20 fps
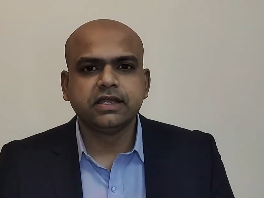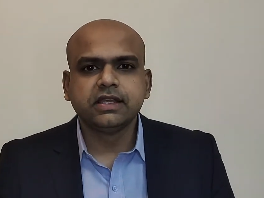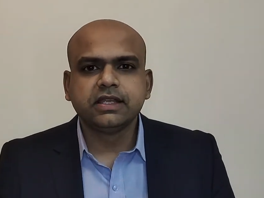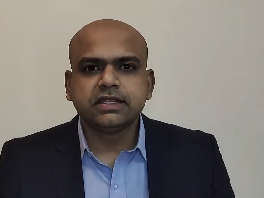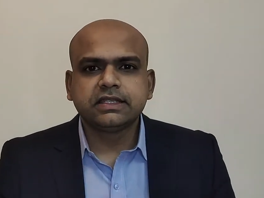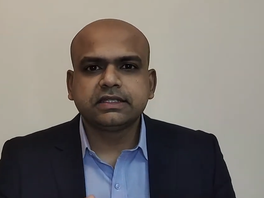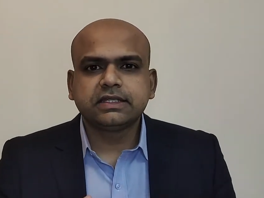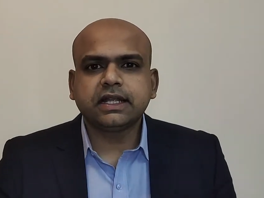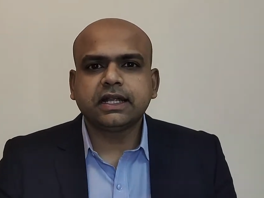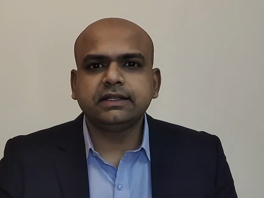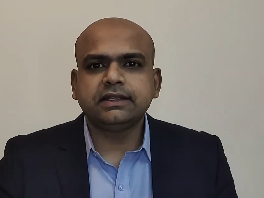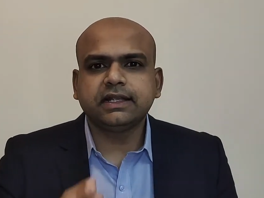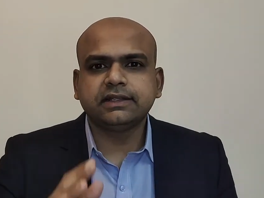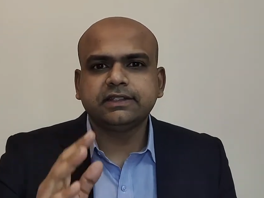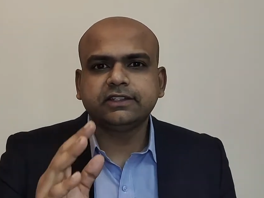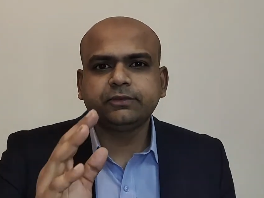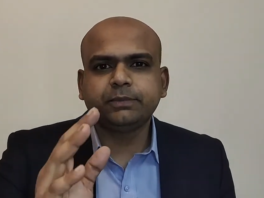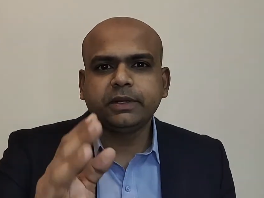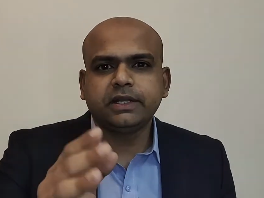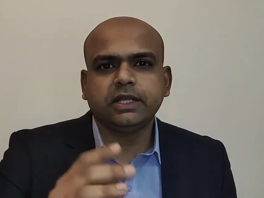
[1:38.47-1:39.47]
Start the
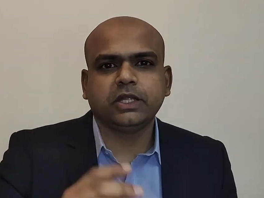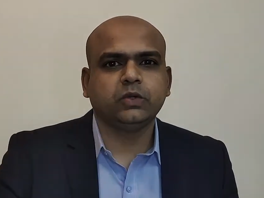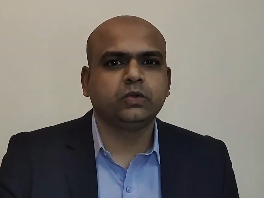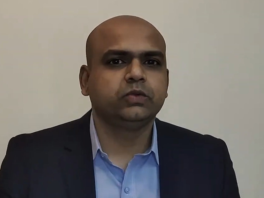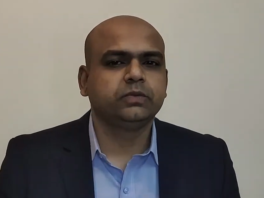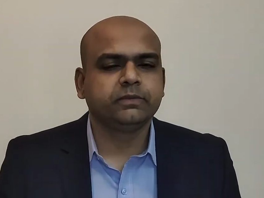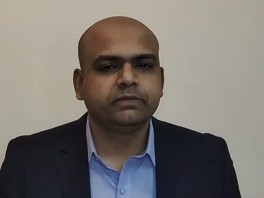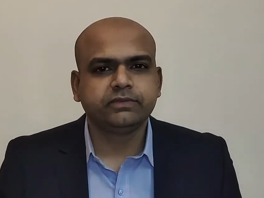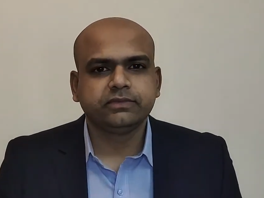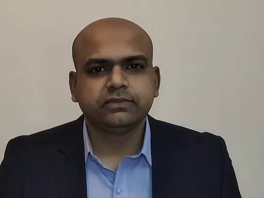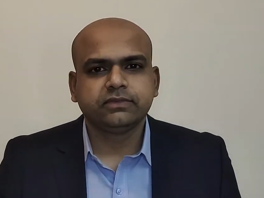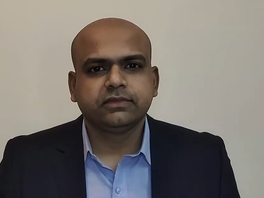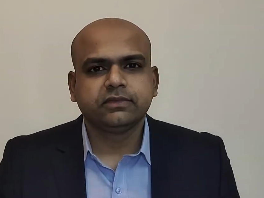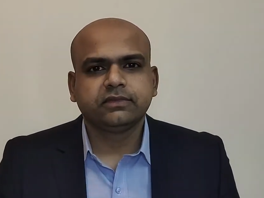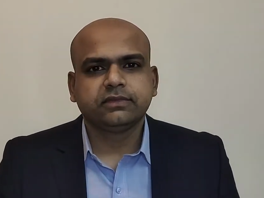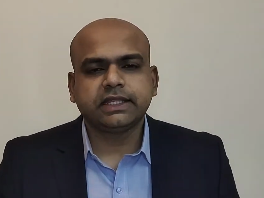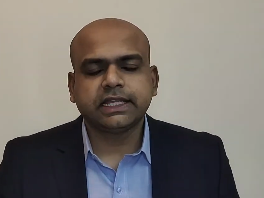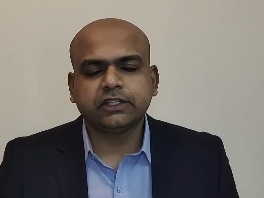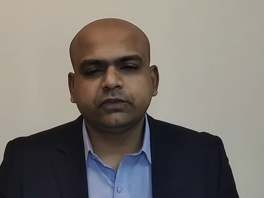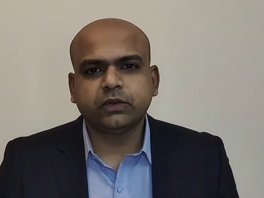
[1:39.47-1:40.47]
assessment now.
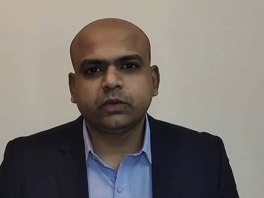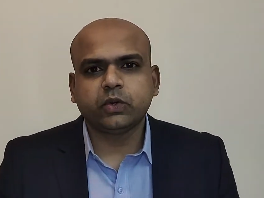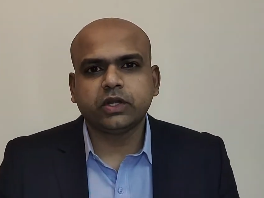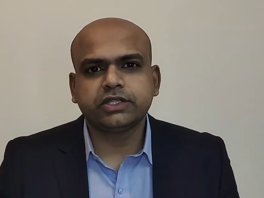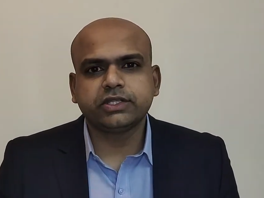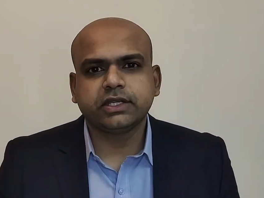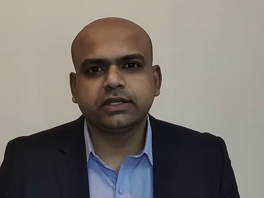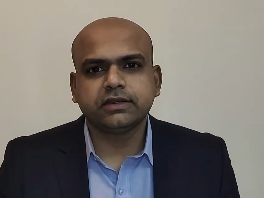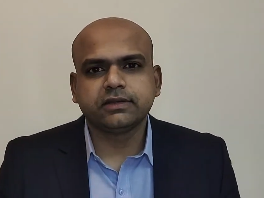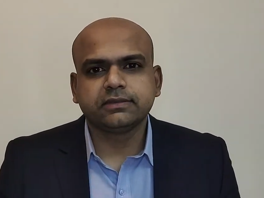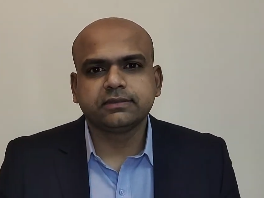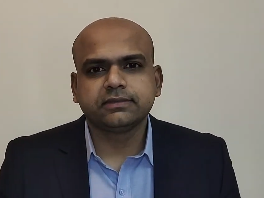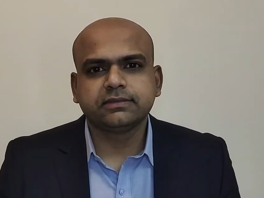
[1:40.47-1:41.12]
Thanks for watching.